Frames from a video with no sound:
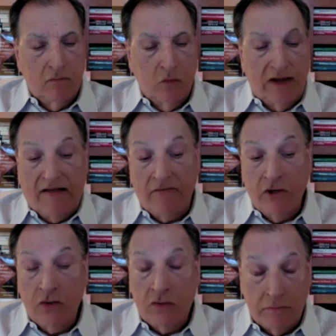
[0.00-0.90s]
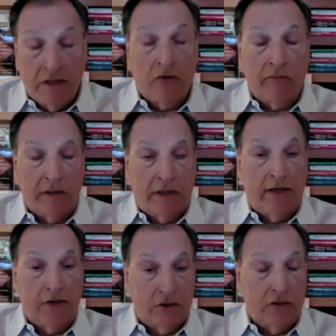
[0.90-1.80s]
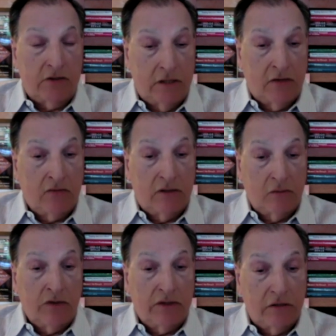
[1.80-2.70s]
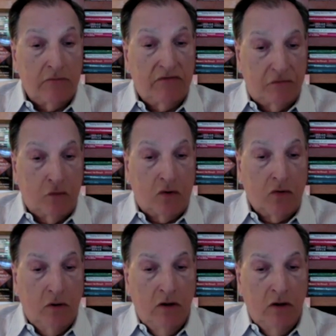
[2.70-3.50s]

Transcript: we have new and better medications now than we did before,